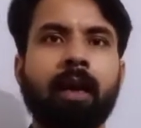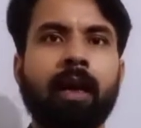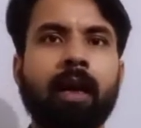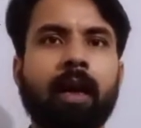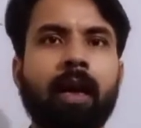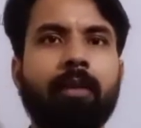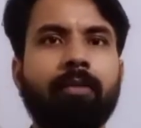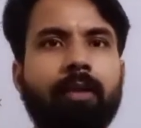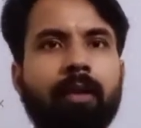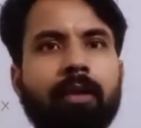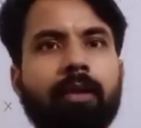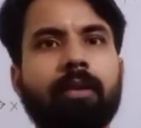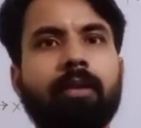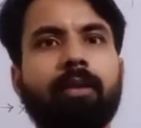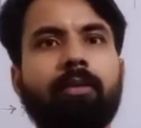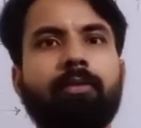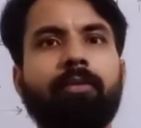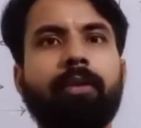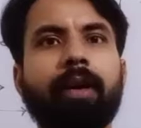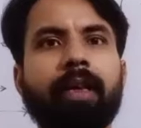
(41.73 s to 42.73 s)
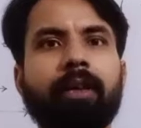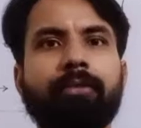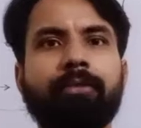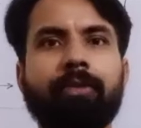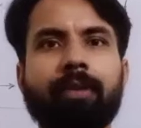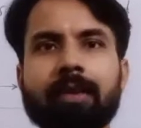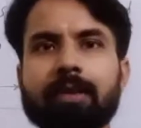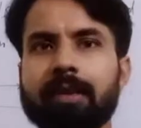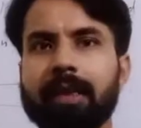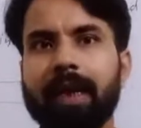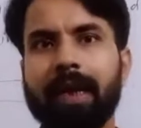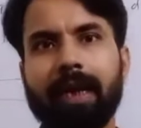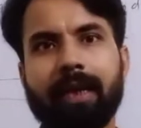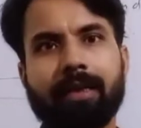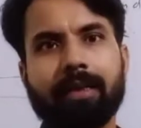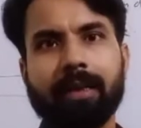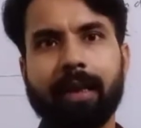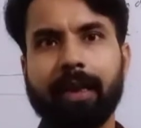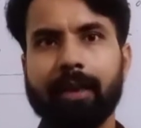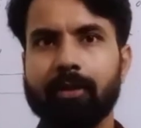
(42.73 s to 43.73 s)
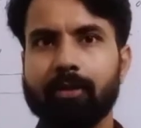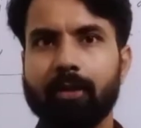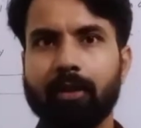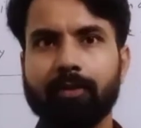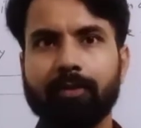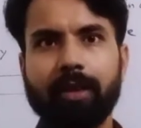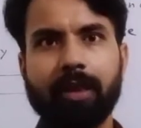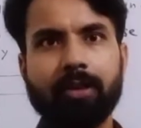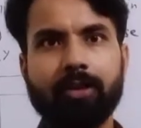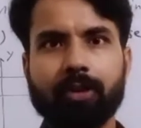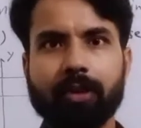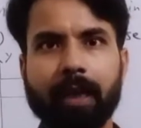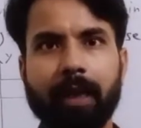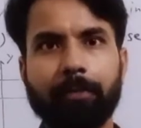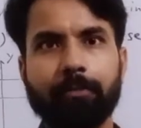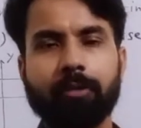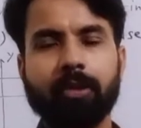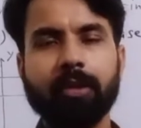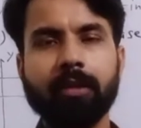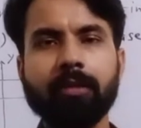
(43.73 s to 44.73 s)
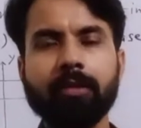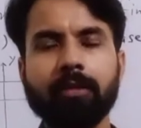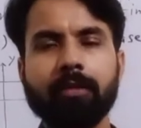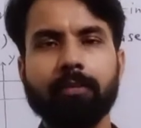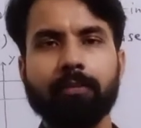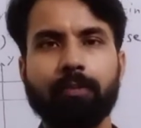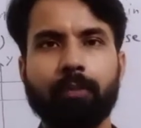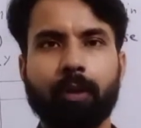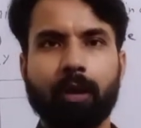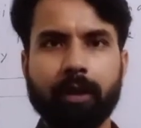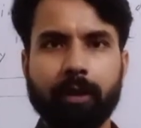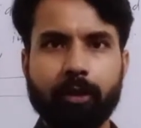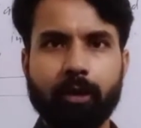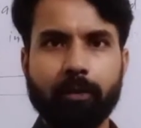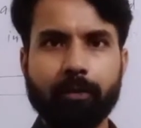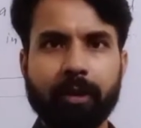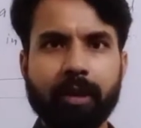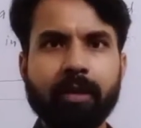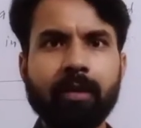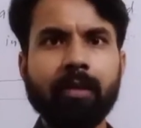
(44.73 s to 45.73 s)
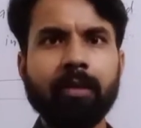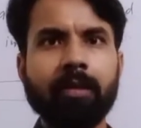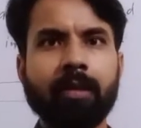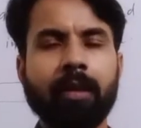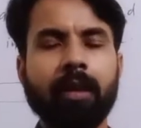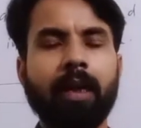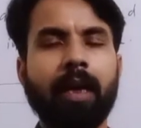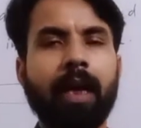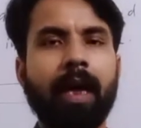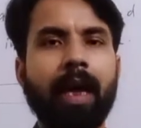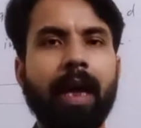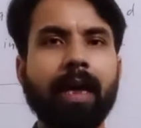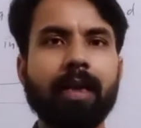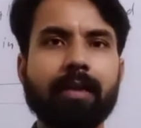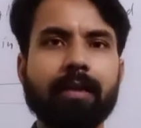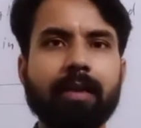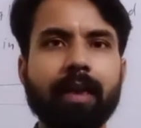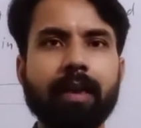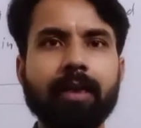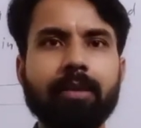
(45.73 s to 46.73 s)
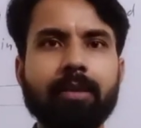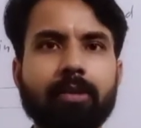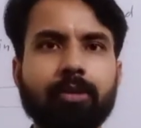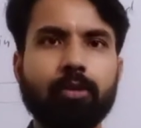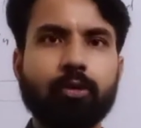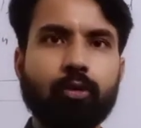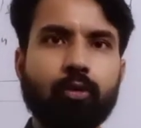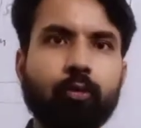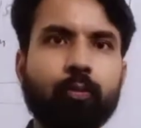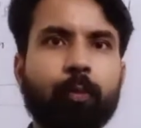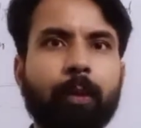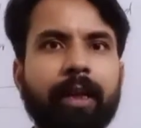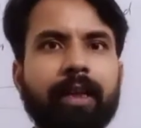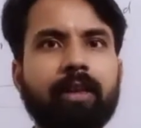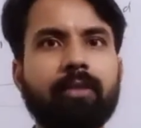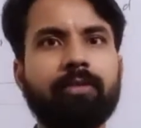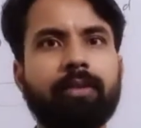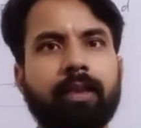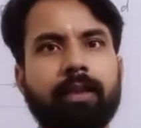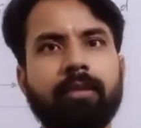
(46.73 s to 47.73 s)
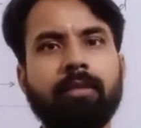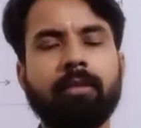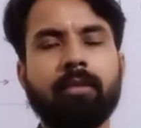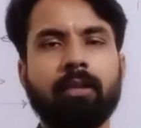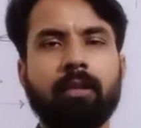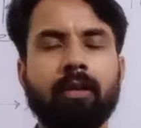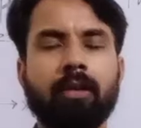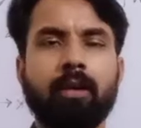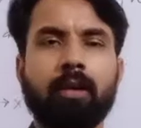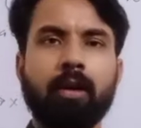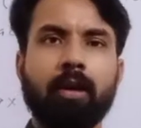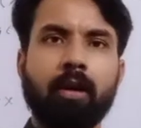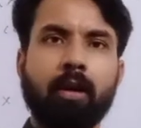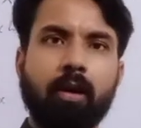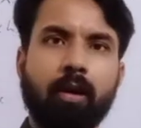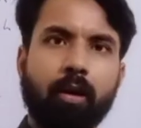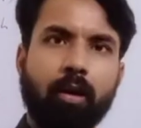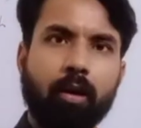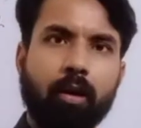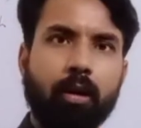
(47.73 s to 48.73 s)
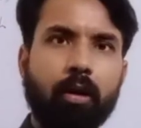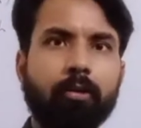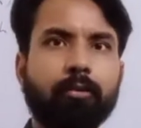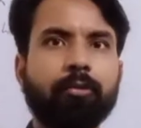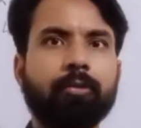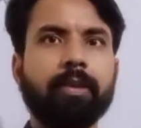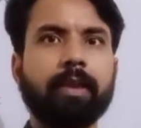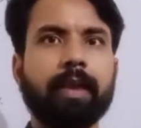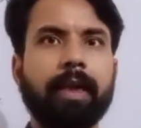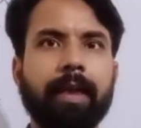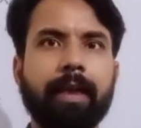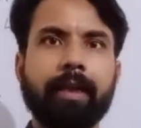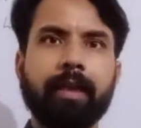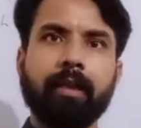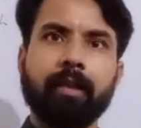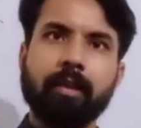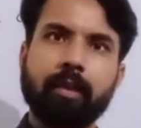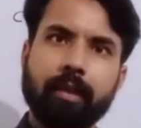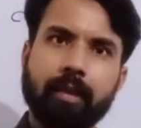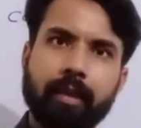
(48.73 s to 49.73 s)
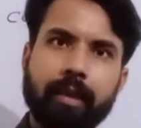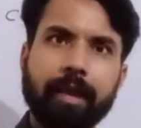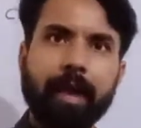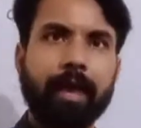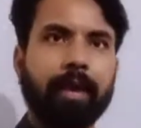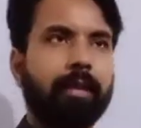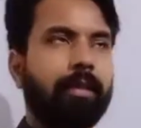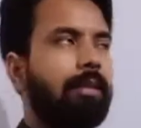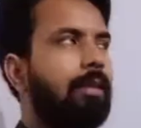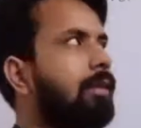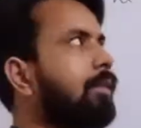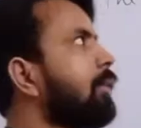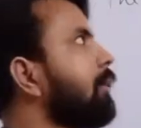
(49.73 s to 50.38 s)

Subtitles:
our very first exercise of this chapter, polynomial, exercise 2.1 of grade 10th.